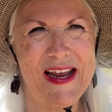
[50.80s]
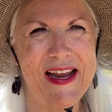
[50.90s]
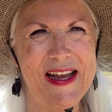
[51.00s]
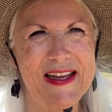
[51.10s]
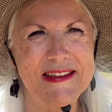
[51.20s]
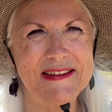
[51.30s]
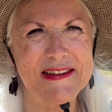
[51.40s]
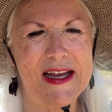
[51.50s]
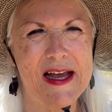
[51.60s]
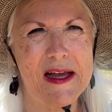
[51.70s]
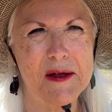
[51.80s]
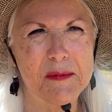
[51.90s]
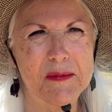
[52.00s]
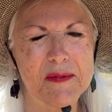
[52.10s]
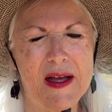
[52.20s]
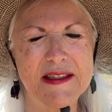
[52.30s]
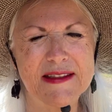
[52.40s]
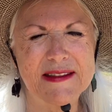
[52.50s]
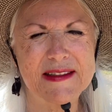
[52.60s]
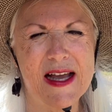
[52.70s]
And um, I
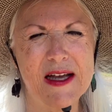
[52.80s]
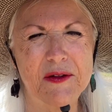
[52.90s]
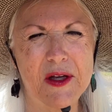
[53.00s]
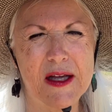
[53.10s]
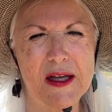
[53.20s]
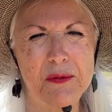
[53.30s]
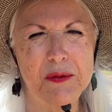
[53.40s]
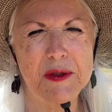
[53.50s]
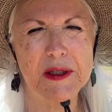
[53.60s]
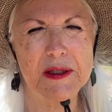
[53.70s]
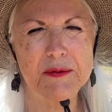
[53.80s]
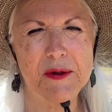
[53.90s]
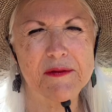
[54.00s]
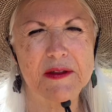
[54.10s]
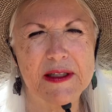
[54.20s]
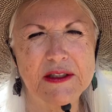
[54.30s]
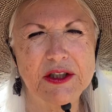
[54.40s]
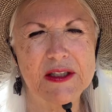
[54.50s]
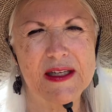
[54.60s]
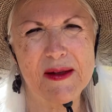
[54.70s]
just got a real
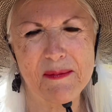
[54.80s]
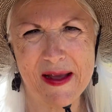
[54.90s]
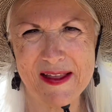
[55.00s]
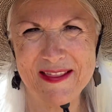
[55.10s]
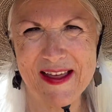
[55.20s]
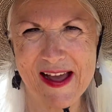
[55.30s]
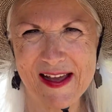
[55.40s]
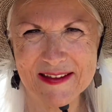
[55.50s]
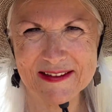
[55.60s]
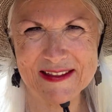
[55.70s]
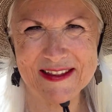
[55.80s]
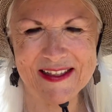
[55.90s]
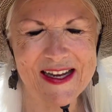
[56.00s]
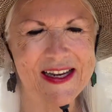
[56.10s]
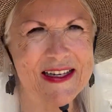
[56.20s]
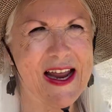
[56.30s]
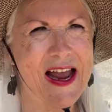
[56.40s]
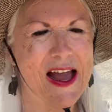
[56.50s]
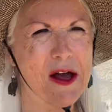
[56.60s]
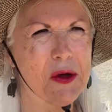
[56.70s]
revelation about that and
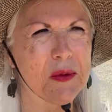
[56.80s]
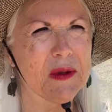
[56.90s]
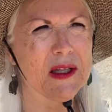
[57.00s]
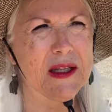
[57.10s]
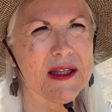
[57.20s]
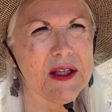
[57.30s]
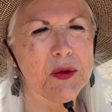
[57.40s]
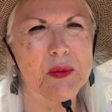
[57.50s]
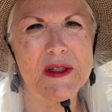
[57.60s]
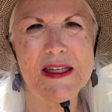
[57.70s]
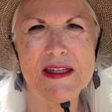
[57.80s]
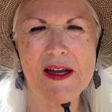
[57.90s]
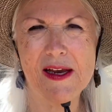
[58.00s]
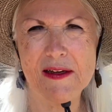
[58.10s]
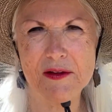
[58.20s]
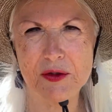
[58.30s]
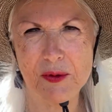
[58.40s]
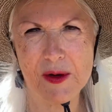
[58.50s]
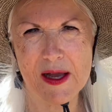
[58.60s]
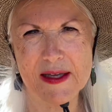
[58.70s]
how when he died on the
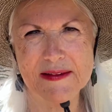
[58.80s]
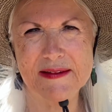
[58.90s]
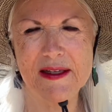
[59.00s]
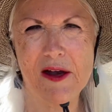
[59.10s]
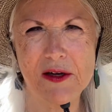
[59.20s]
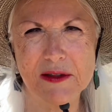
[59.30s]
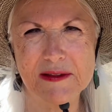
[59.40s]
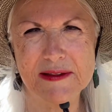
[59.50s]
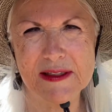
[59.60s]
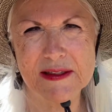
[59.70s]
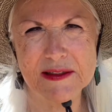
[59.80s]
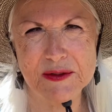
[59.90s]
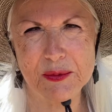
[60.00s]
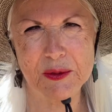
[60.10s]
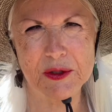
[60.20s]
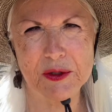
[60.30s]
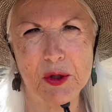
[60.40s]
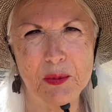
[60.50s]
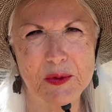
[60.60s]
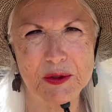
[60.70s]
cross, our sins were
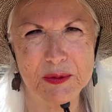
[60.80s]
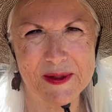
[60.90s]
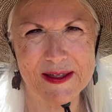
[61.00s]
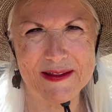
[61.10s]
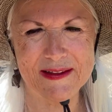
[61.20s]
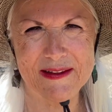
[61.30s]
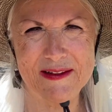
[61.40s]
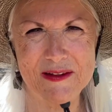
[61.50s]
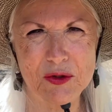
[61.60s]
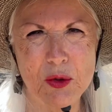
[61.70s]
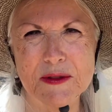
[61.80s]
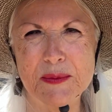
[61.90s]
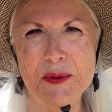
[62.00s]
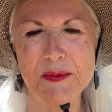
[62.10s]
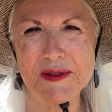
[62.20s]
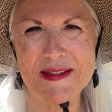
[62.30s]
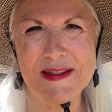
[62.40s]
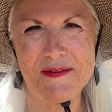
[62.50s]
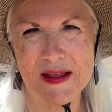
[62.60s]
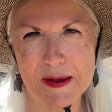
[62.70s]
obliterated. Of course, we
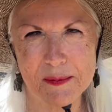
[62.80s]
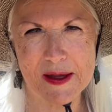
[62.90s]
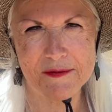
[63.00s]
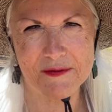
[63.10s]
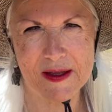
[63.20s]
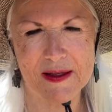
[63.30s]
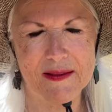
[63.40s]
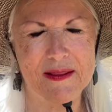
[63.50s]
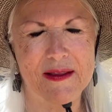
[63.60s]
received that by faith.